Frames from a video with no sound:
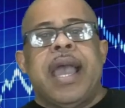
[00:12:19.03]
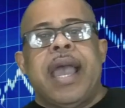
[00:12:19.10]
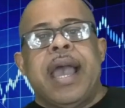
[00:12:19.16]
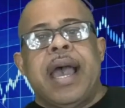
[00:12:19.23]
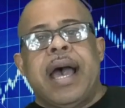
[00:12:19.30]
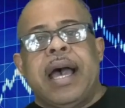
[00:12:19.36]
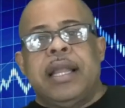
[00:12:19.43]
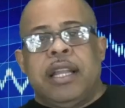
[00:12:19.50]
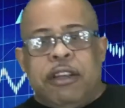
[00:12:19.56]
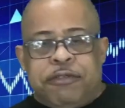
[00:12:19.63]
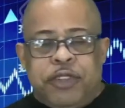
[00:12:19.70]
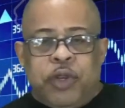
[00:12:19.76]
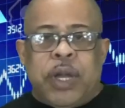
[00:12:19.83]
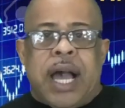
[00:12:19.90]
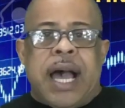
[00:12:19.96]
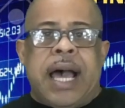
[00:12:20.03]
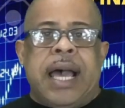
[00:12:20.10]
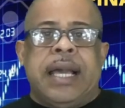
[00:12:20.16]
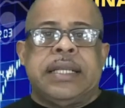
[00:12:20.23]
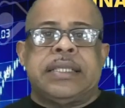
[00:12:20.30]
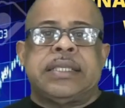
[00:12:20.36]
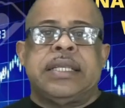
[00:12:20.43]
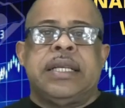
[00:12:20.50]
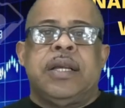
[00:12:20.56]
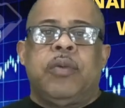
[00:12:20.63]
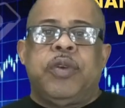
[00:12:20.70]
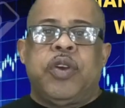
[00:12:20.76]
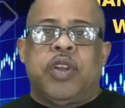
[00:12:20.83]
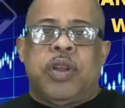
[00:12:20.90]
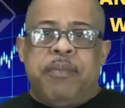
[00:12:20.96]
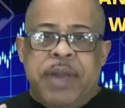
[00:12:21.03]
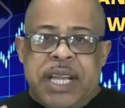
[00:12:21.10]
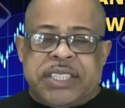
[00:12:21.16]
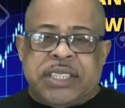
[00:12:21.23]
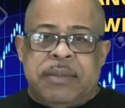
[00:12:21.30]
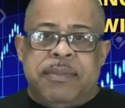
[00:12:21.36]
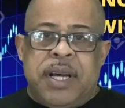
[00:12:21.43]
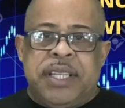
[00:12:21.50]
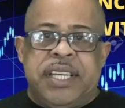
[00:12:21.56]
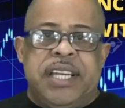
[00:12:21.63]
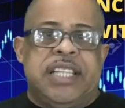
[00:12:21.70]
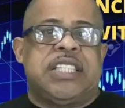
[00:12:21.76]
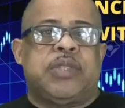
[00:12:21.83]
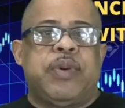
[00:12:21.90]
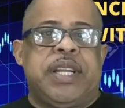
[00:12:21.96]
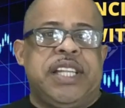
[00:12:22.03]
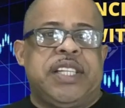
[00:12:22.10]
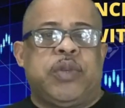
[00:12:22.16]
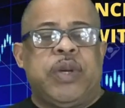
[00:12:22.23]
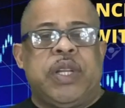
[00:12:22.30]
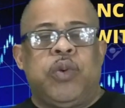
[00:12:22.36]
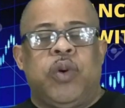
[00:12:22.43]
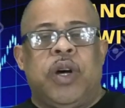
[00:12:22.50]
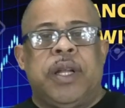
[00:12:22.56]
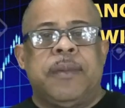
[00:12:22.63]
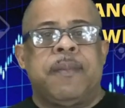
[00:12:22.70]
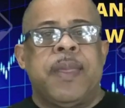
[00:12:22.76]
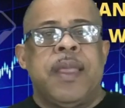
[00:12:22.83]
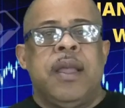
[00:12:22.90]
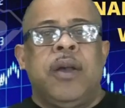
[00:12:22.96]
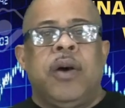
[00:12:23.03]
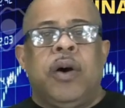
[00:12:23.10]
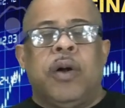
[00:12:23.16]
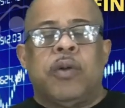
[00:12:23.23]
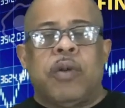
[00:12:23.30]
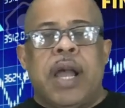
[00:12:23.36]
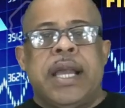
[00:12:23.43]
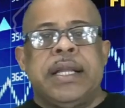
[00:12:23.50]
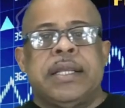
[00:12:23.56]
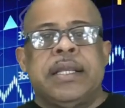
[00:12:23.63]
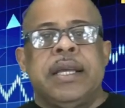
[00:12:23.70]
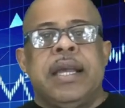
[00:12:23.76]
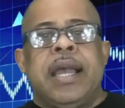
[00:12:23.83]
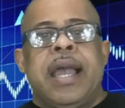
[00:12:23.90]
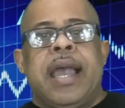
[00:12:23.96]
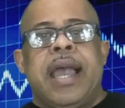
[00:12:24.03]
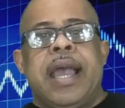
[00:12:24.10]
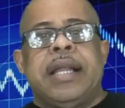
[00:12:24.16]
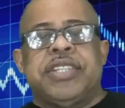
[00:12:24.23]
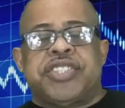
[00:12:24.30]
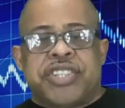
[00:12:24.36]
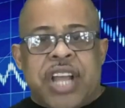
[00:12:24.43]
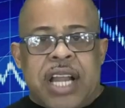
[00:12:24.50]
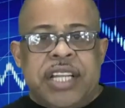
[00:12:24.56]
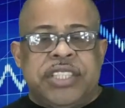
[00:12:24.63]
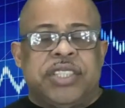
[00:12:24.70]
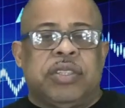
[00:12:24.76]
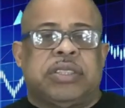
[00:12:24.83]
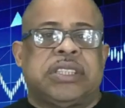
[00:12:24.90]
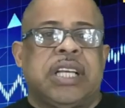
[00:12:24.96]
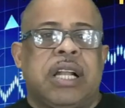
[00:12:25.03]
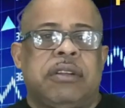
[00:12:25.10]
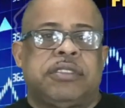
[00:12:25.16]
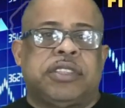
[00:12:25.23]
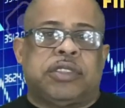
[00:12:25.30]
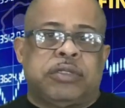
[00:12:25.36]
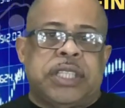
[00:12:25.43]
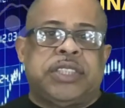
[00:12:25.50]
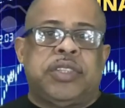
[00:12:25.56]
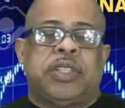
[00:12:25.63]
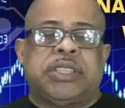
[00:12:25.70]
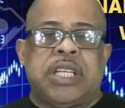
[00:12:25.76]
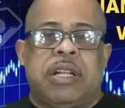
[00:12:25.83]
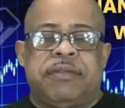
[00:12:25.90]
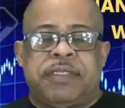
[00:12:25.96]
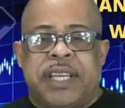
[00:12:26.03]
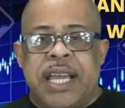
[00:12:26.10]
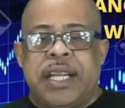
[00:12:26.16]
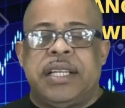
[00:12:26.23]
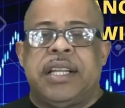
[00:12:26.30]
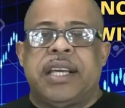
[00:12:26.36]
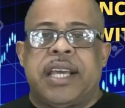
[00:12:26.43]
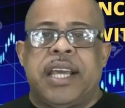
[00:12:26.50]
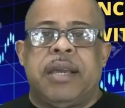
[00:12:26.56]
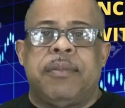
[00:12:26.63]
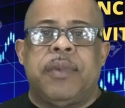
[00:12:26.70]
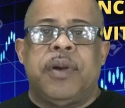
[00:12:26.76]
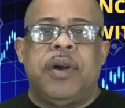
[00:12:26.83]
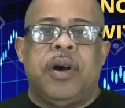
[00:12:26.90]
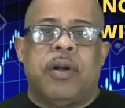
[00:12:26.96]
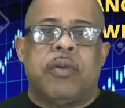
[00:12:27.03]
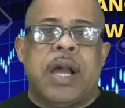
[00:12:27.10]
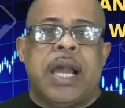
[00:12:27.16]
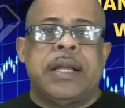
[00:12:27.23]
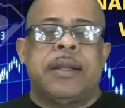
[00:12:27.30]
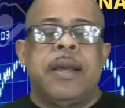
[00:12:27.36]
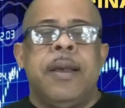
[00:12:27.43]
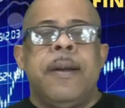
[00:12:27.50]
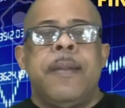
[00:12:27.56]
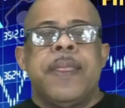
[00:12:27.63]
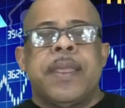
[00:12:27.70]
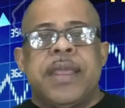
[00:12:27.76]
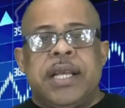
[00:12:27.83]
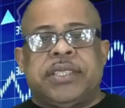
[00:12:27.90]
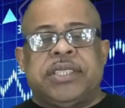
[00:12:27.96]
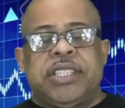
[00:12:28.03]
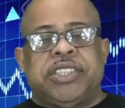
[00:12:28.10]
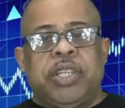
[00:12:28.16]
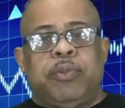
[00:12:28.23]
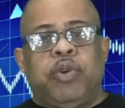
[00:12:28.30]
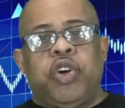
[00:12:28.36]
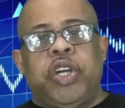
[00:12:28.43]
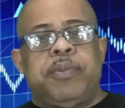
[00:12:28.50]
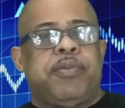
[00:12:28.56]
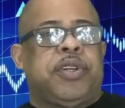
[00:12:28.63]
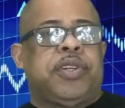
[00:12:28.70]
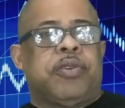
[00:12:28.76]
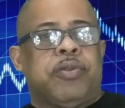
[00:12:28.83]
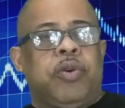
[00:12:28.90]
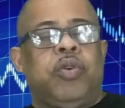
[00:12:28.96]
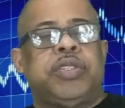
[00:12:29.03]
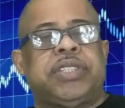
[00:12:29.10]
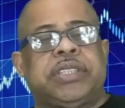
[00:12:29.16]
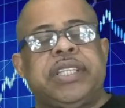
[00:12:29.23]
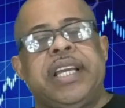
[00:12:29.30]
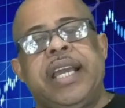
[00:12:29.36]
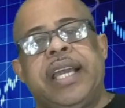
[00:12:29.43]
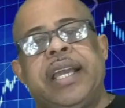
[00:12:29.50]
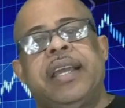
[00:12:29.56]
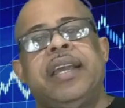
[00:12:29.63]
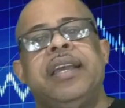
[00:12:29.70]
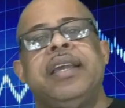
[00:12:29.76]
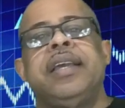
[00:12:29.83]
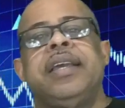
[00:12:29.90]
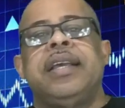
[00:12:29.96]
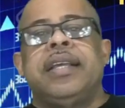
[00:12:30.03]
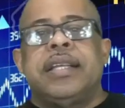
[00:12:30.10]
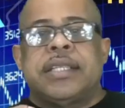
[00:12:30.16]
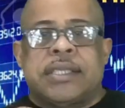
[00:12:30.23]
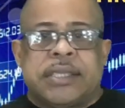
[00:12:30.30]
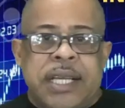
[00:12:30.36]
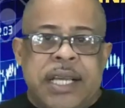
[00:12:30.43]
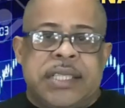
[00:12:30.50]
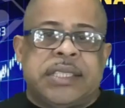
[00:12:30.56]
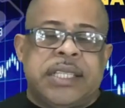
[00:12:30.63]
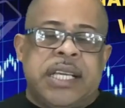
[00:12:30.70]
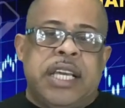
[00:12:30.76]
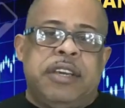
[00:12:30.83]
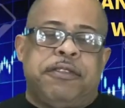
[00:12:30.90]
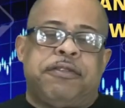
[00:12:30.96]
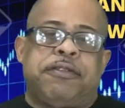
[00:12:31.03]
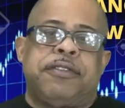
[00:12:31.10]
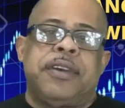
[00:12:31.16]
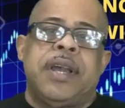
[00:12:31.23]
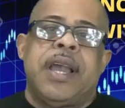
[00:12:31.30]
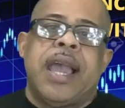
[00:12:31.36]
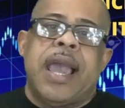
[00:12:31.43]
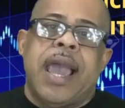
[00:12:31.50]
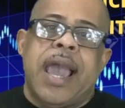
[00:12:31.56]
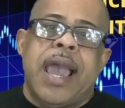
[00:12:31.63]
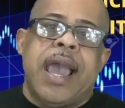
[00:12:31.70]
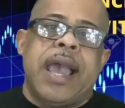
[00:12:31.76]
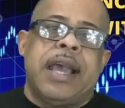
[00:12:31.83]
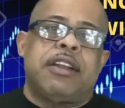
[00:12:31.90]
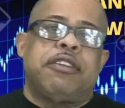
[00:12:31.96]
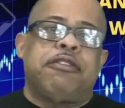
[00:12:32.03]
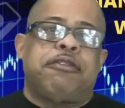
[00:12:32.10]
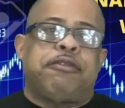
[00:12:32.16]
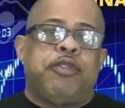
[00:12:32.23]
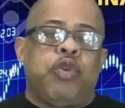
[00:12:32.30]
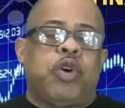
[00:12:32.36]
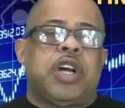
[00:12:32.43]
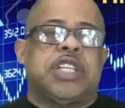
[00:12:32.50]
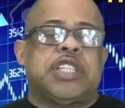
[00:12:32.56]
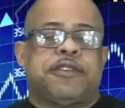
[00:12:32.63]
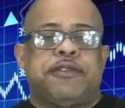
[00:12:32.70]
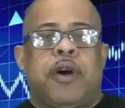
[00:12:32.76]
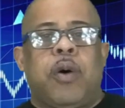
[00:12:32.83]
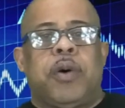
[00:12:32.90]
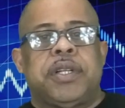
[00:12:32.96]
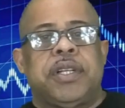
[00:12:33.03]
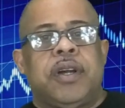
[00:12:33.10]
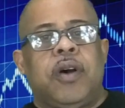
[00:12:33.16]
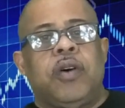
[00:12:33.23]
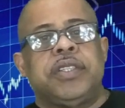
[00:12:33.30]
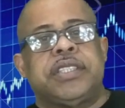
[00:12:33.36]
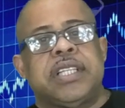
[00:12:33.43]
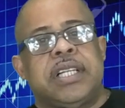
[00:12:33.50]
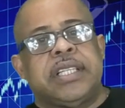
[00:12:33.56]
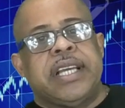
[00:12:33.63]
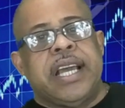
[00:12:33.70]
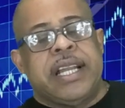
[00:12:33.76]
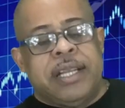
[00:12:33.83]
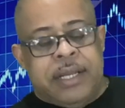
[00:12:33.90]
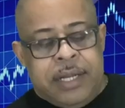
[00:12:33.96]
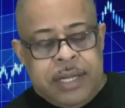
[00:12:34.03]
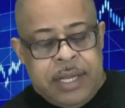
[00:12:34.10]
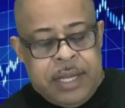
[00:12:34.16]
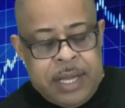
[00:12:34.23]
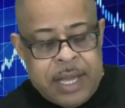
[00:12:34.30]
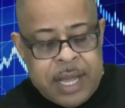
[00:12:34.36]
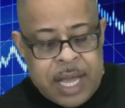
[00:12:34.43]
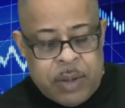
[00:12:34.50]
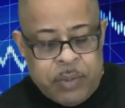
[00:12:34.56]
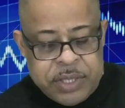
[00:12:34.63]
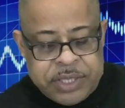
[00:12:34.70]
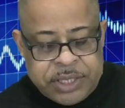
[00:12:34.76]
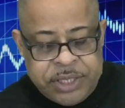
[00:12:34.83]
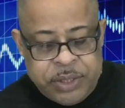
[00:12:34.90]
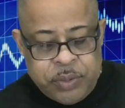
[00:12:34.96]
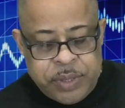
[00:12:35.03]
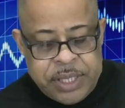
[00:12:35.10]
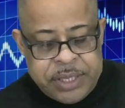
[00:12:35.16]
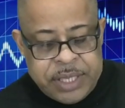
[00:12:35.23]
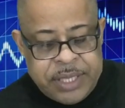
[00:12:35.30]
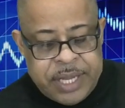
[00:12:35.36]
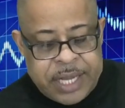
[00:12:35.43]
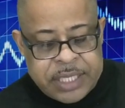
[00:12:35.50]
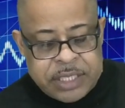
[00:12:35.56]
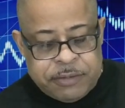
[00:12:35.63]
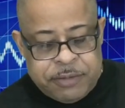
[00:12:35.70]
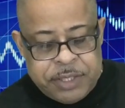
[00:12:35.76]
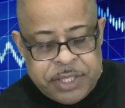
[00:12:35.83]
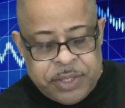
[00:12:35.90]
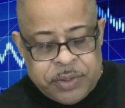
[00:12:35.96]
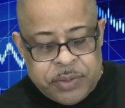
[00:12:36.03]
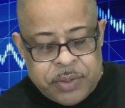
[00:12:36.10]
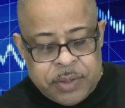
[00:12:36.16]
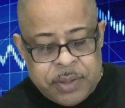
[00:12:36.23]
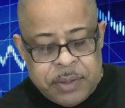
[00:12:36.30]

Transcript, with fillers: And I love you guys. We're gonna make some money in 2021. All right. And challenge yourself, stretch yourself, get in the game. All right. This is your boy, Brother Rose, saying, stay safe and focus forward. Until then, I will see you in the next video.